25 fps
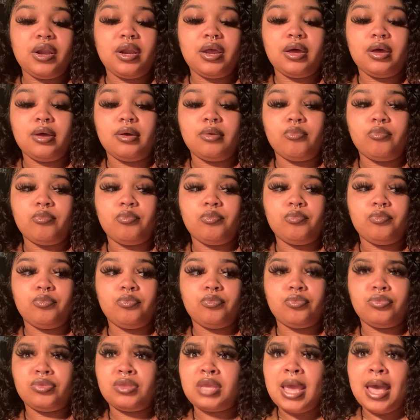um
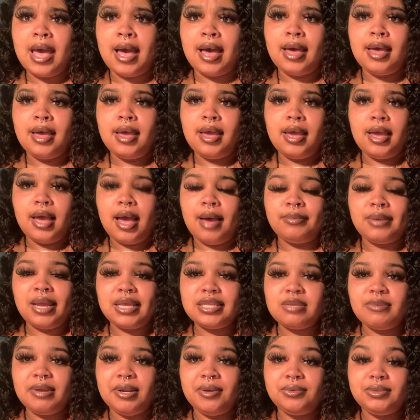yeah, I'm not
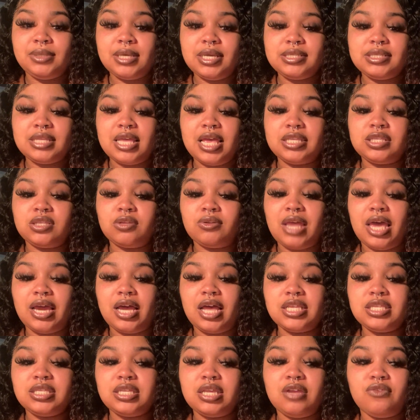somebody who does that. So like
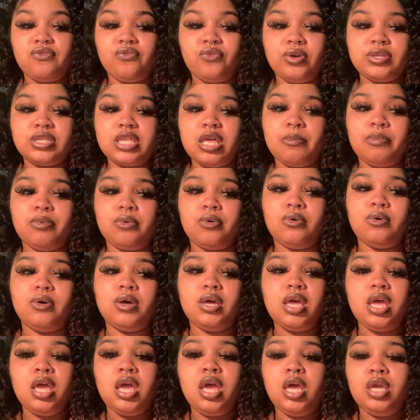I said, for example,
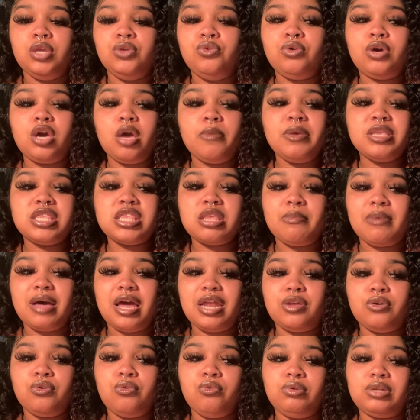you could be
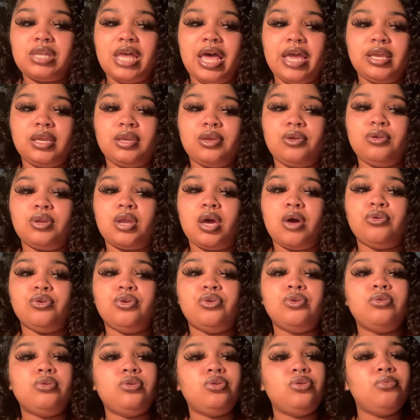somebody who like, you know,
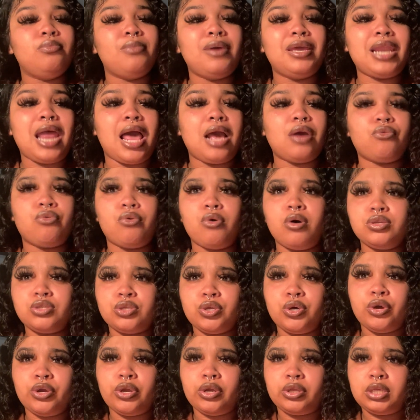you, you may not cross
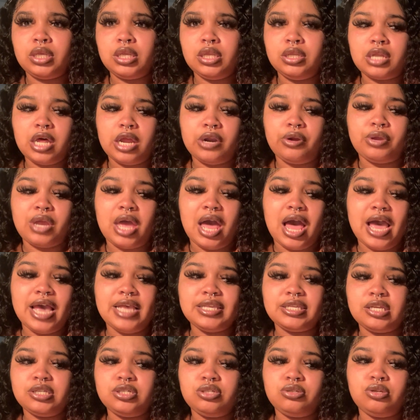all your teeth and dot all your eyes
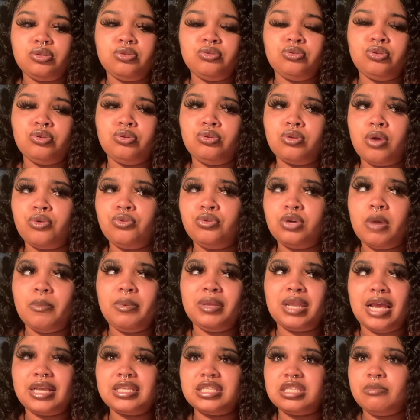because, you, you, know, you could be
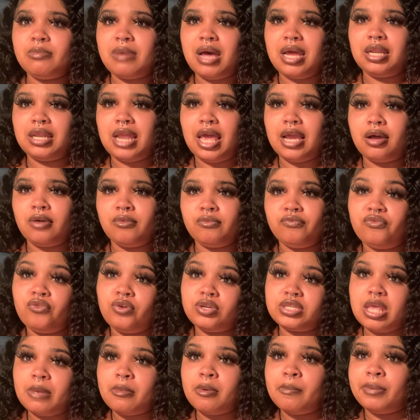like somebody like, for
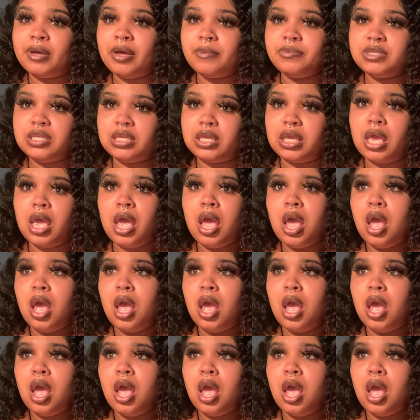example, Bubsy.